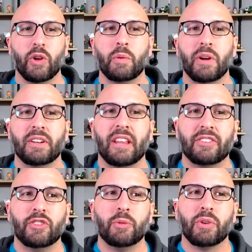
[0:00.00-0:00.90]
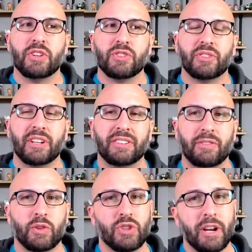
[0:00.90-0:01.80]
only one that's super interesting is
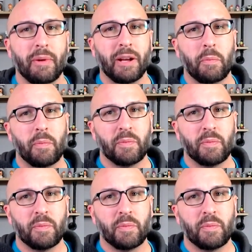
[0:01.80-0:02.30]
if you're trying to make a